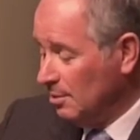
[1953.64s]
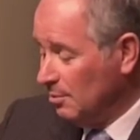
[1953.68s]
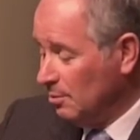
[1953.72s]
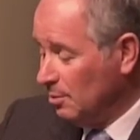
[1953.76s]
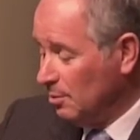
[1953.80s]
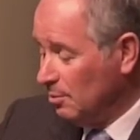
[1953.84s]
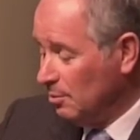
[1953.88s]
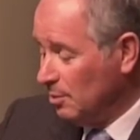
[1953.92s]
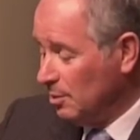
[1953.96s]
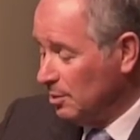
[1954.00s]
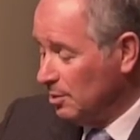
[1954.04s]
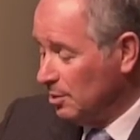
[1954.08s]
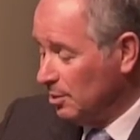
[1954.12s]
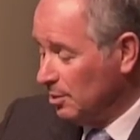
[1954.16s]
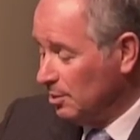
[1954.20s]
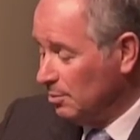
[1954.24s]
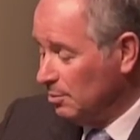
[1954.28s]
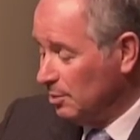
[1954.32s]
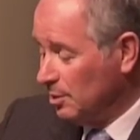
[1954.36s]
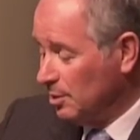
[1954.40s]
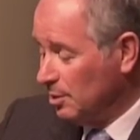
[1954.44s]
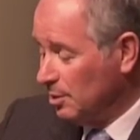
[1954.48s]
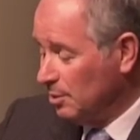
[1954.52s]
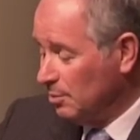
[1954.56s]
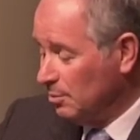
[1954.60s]
with, the,
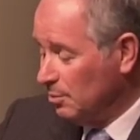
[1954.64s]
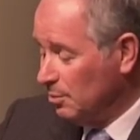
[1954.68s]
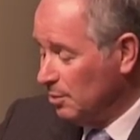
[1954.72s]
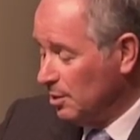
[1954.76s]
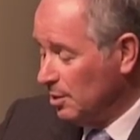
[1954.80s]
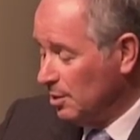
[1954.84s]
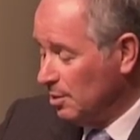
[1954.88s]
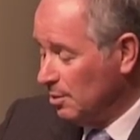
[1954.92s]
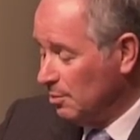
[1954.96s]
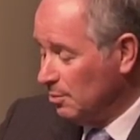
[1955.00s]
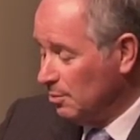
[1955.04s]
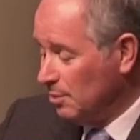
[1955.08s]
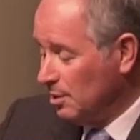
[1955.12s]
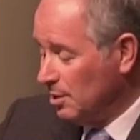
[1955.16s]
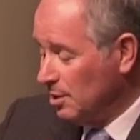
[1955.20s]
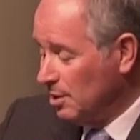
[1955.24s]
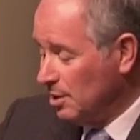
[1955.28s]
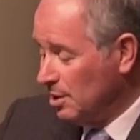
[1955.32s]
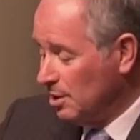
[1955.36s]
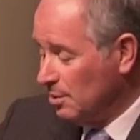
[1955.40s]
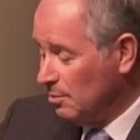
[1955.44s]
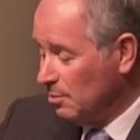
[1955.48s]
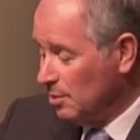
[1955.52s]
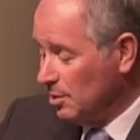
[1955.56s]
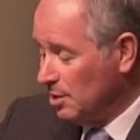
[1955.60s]
with, the, with,
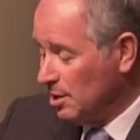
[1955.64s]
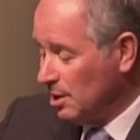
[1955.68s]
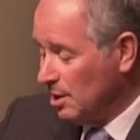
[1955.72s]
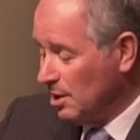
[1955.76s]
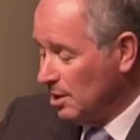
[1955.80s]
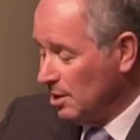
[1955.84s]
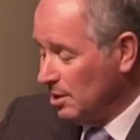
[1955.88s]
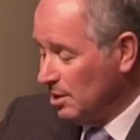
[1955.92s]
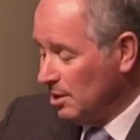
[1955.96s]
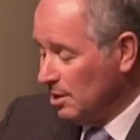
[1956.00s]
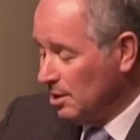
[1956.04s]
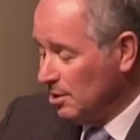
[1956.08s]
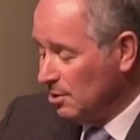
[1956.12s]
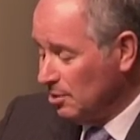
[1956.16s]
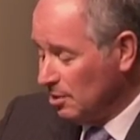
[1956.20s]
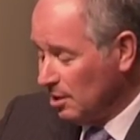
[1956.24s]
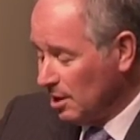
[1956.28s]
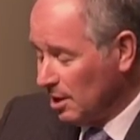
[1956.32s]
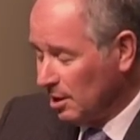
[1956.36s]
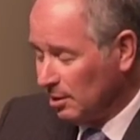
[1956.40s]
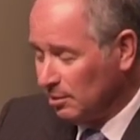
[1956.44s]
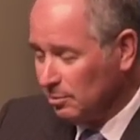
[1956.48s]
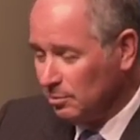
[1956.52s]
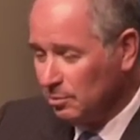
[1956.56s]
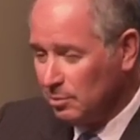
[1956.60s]
with, with the
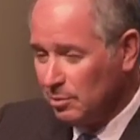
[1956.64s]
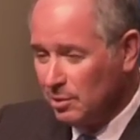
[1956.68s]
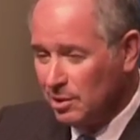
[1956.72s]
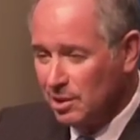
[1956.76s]
internet,